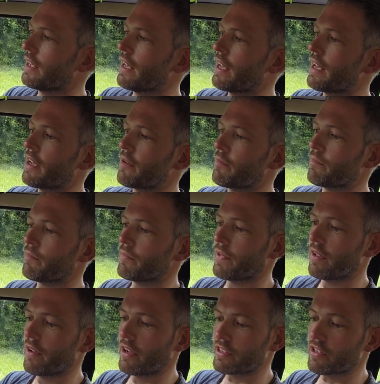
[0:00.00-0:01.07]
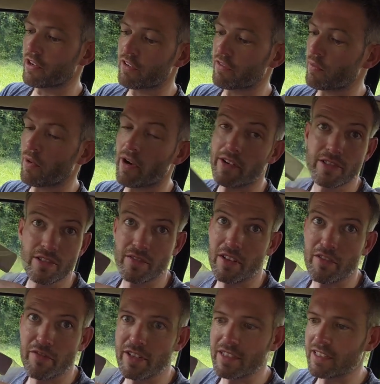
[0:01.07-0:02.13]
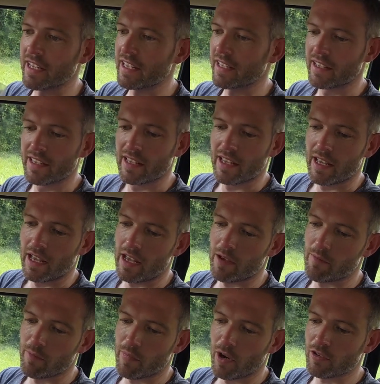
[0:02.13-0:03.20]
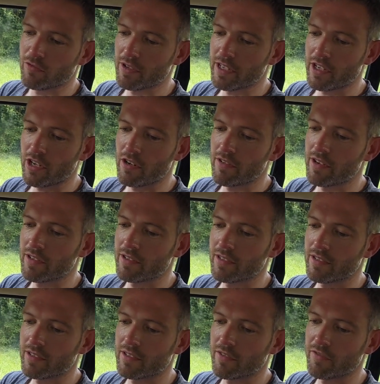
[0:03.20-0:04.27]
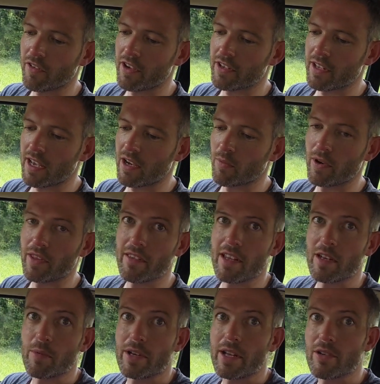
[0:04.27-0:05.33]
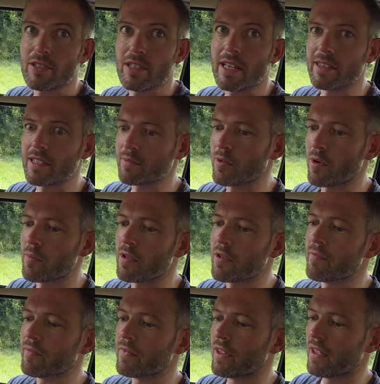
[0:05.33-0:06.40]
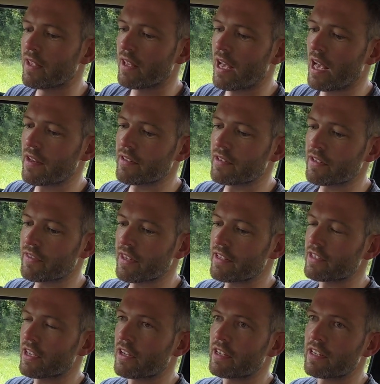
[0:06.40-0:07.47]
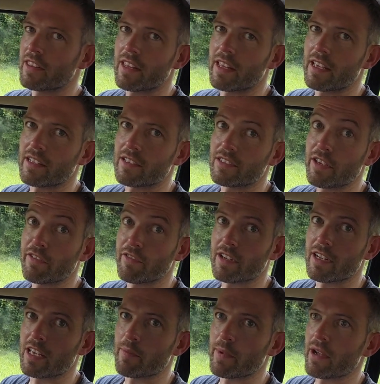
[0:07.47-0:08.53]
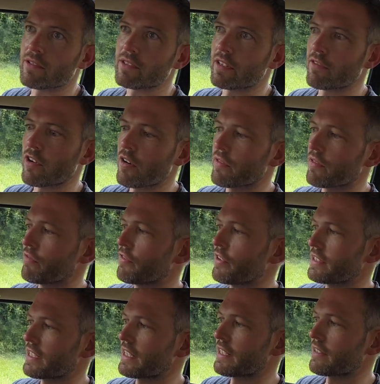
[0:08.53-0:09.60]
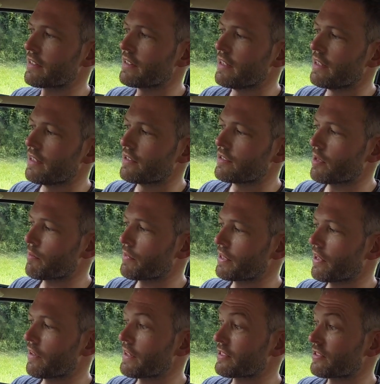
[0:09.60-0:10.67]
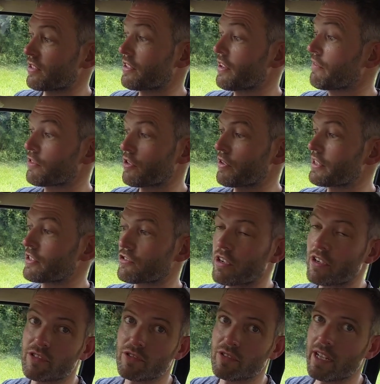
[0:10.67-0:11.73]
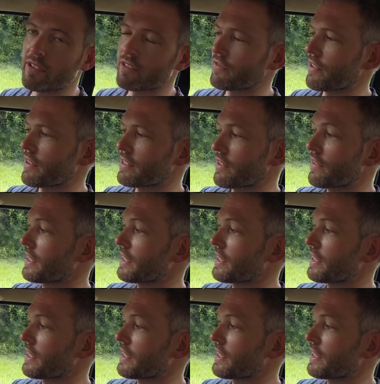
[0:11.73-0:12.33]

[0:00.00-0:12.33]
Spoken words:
I don't know if it works because I've never fitted it, but I was really curious to find out whether anybody else had this problem and if they'd done anything differently about it rather than fitting something like this, because I haven't got any instructions on how to fit this.